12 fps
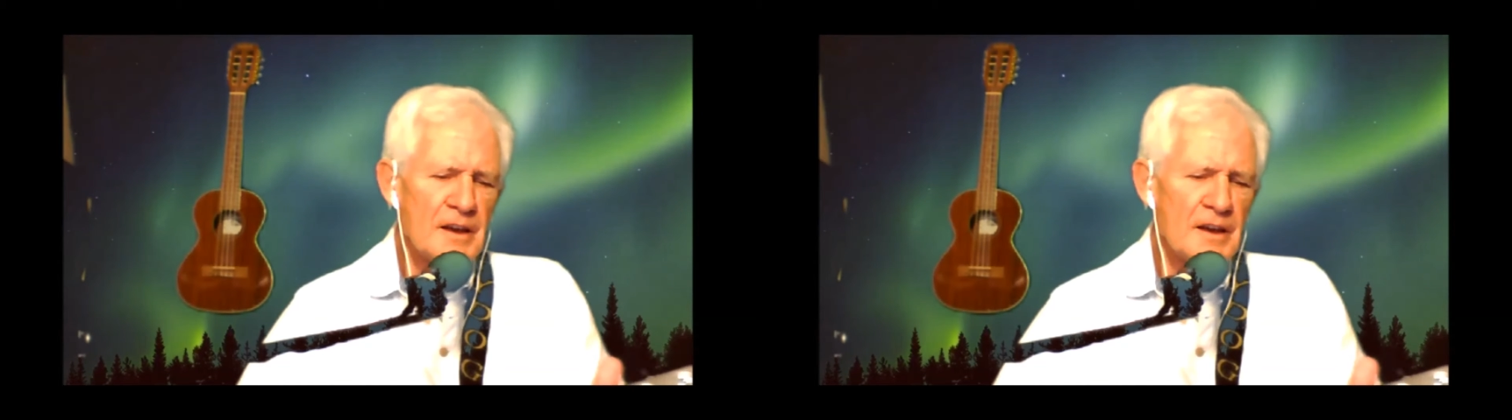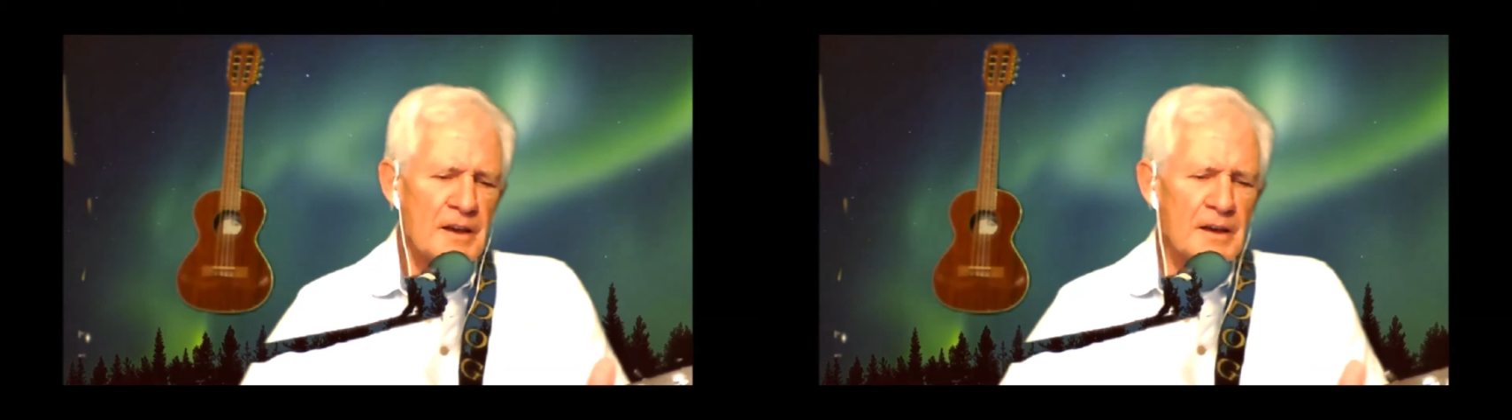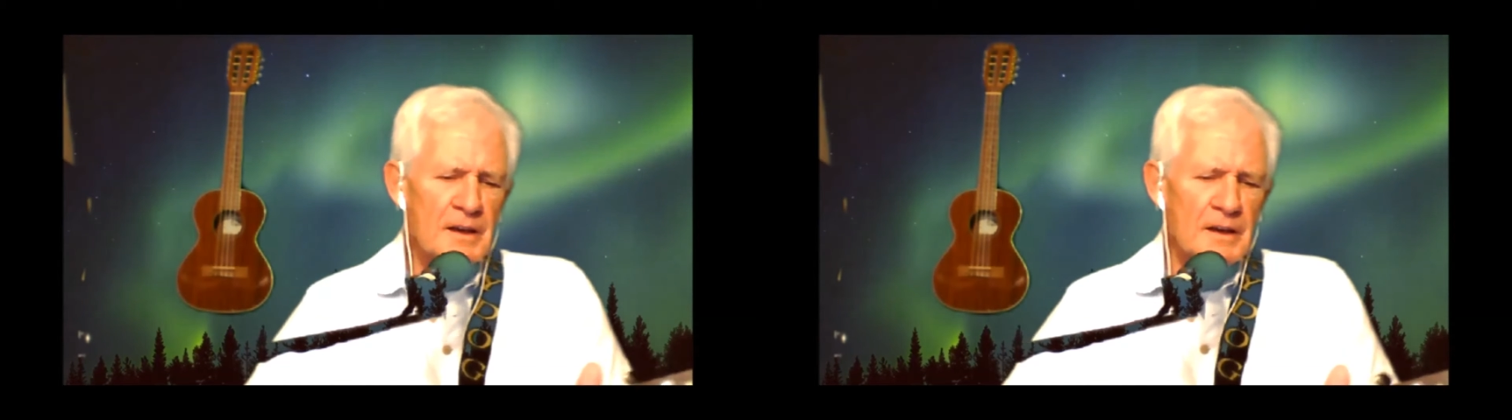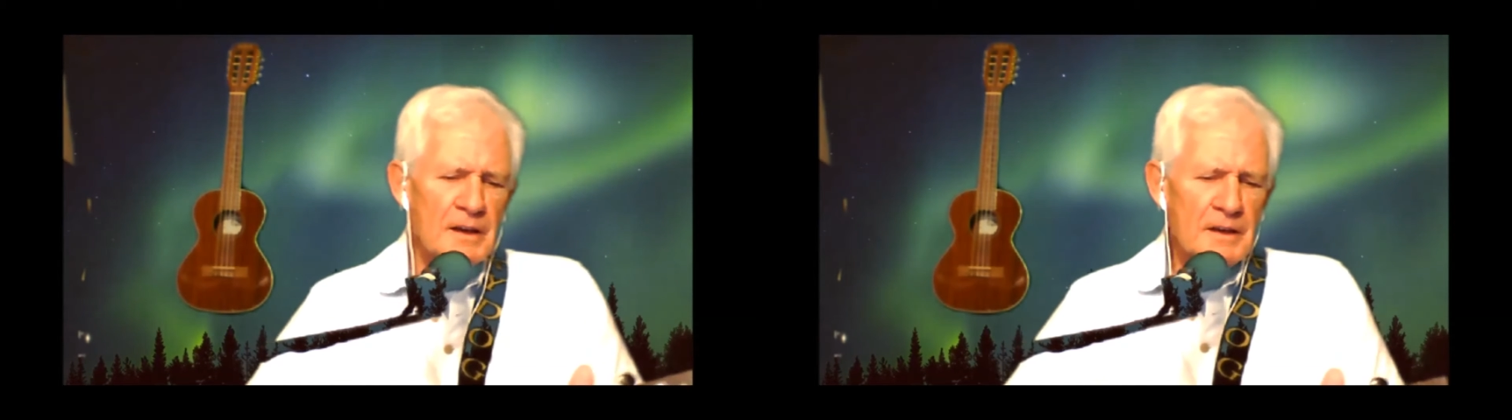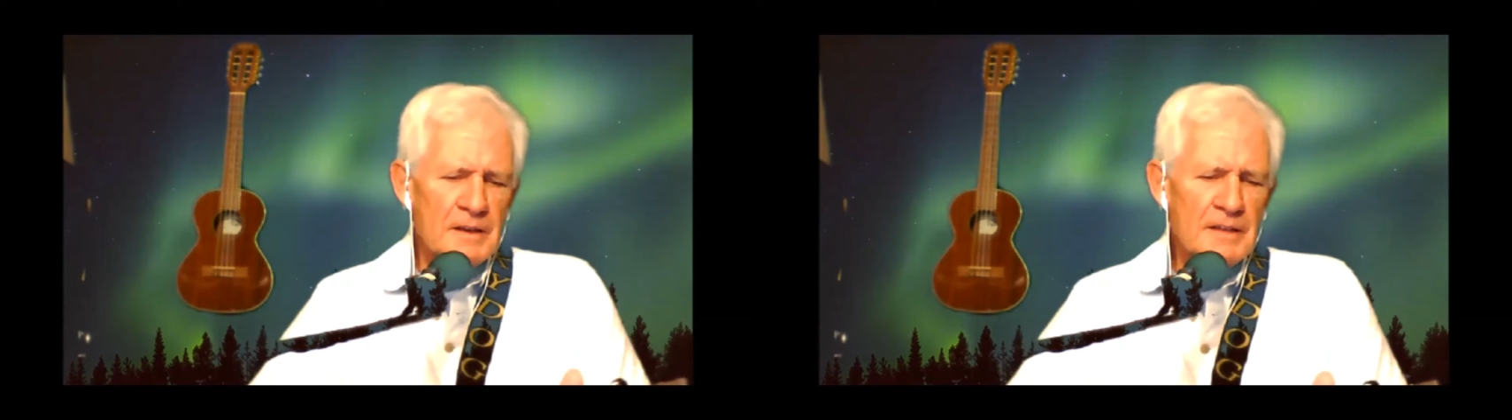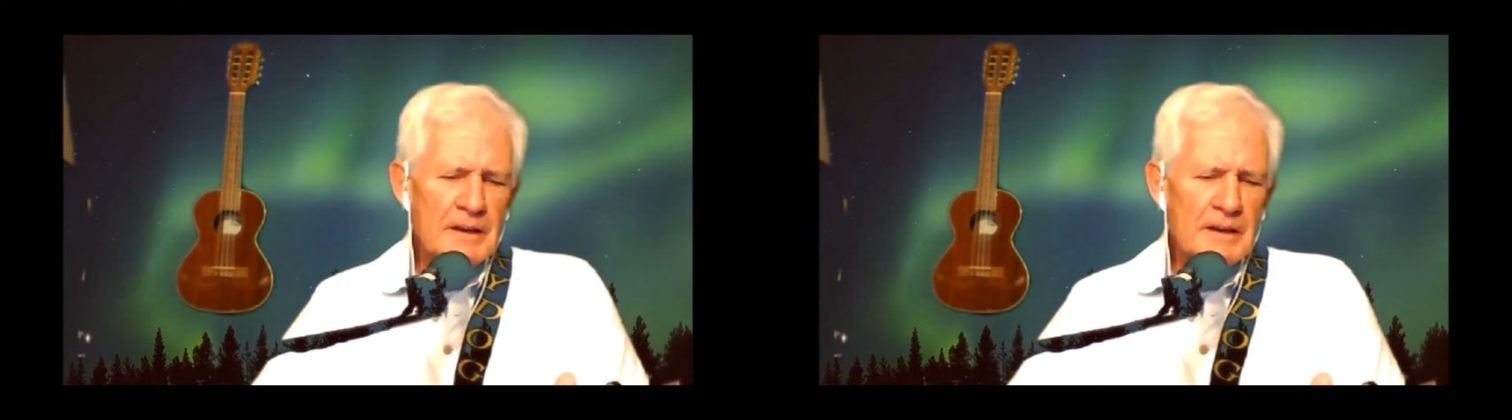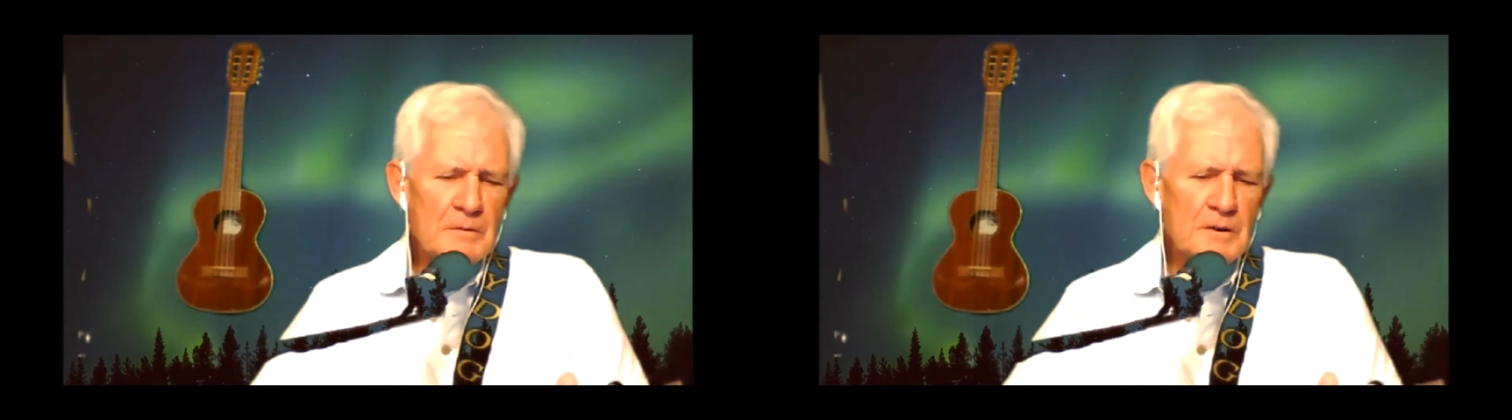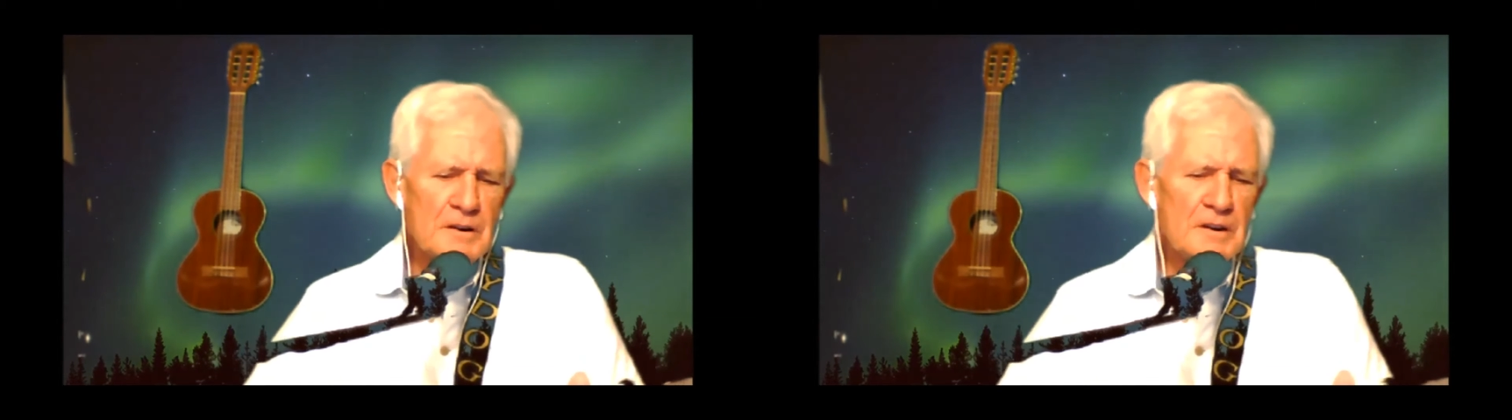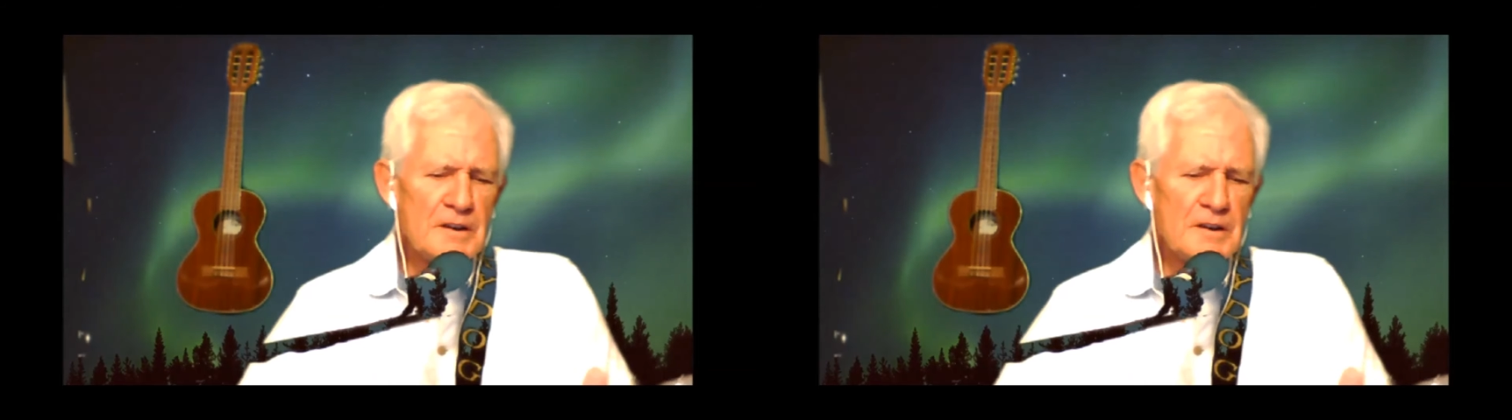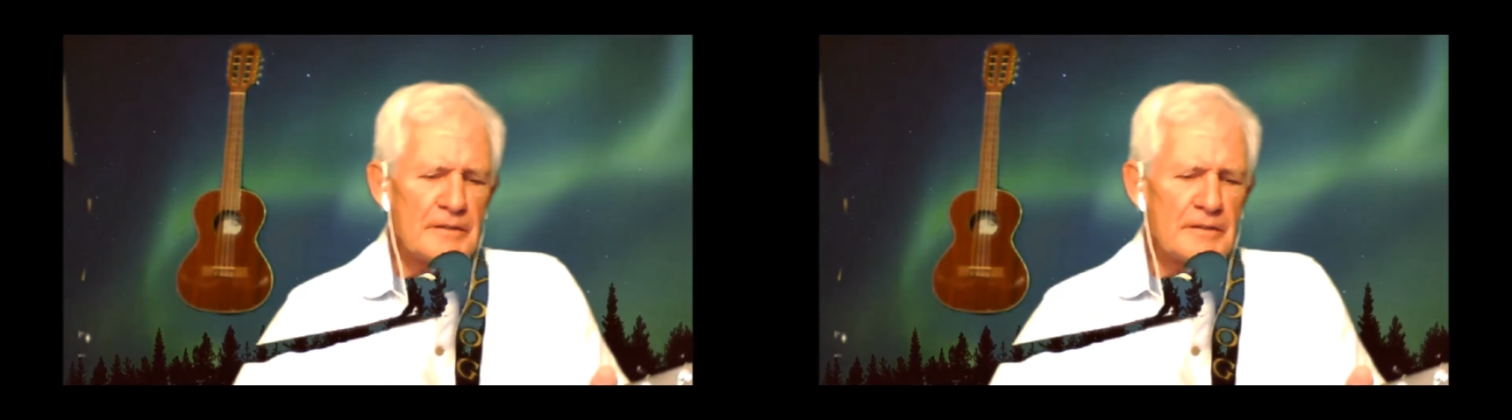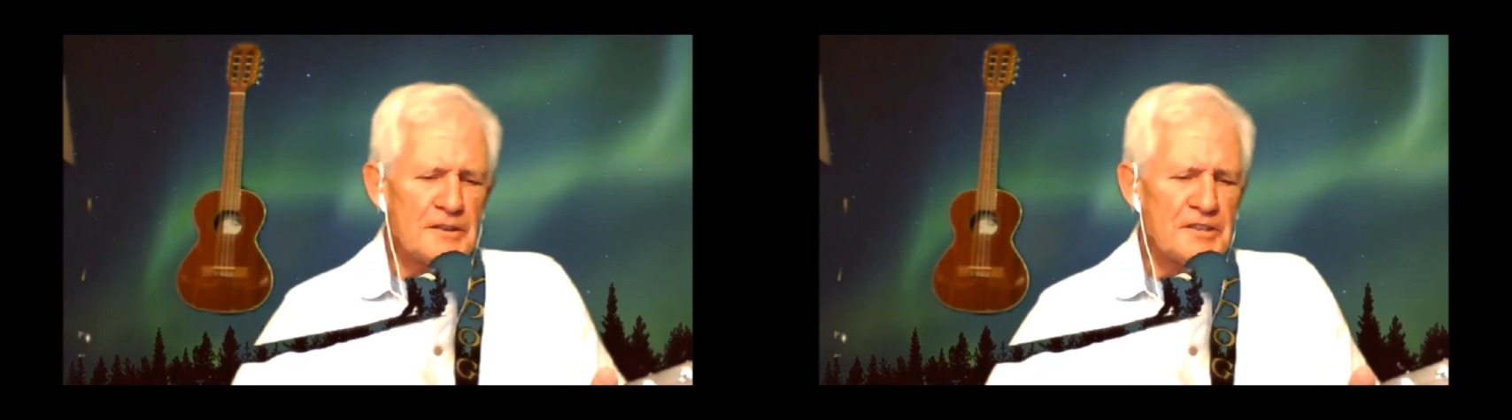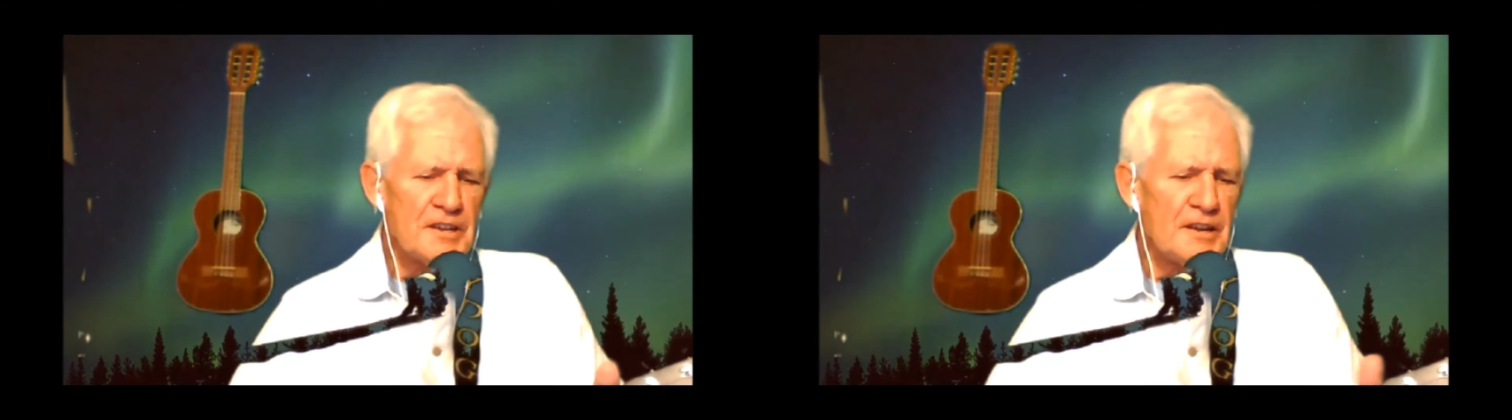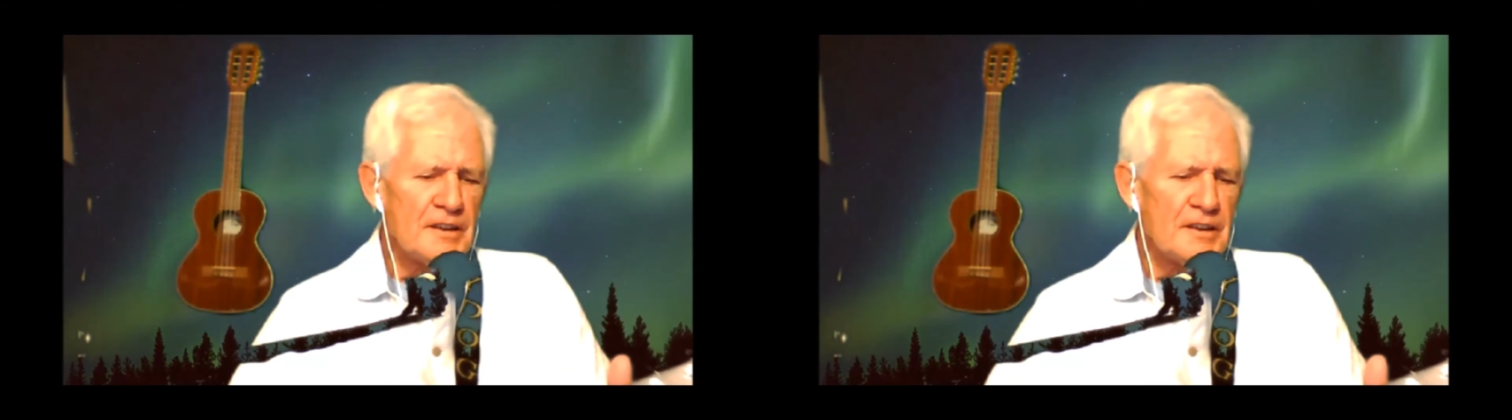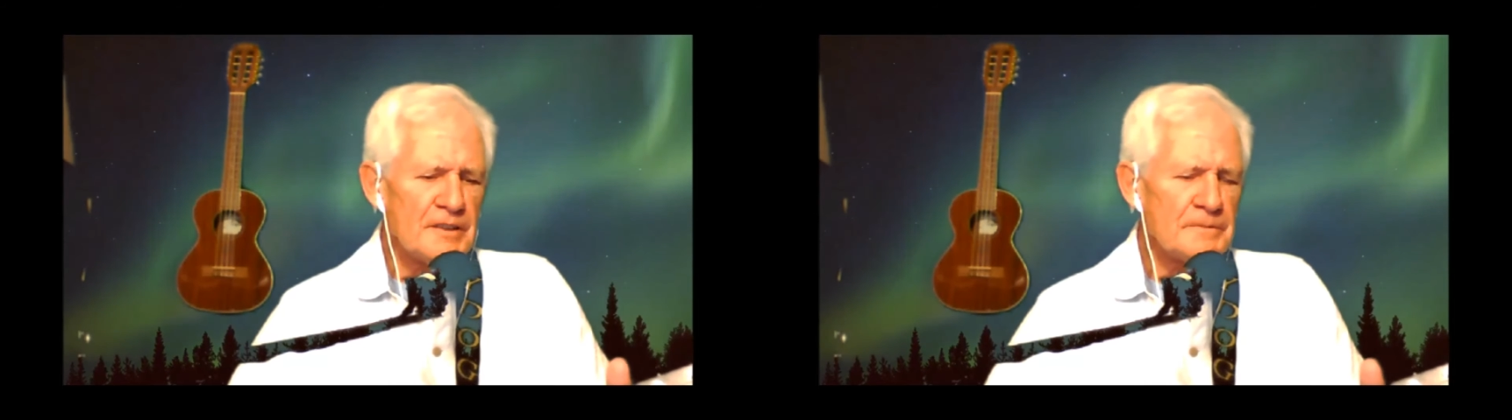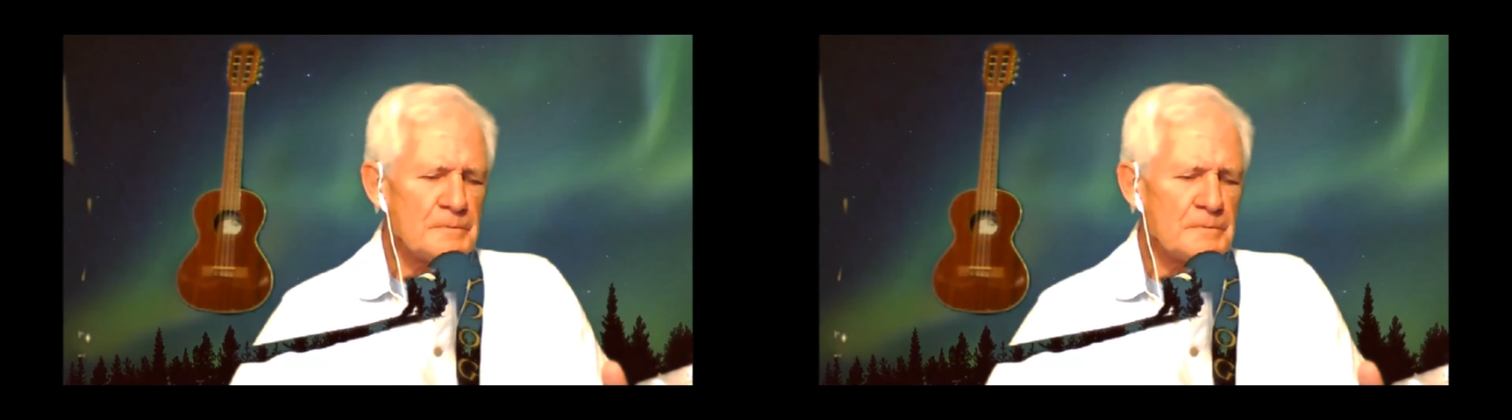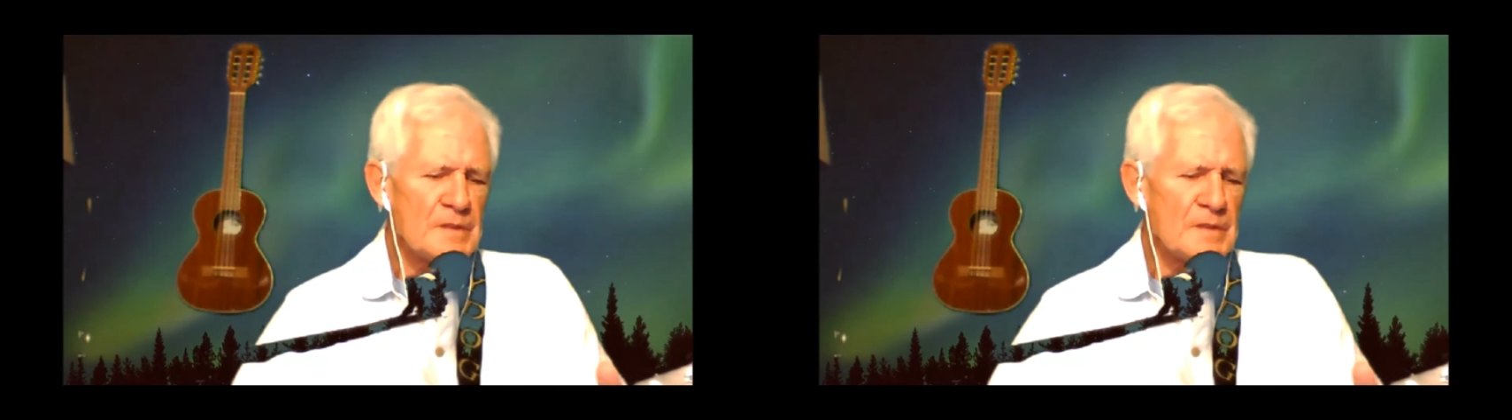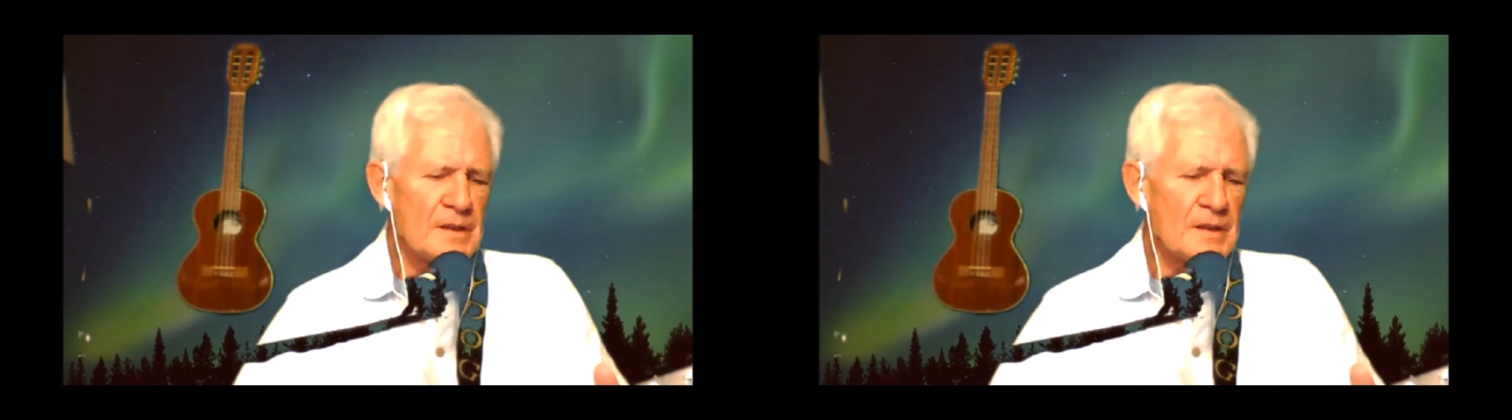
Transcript: they were never seen.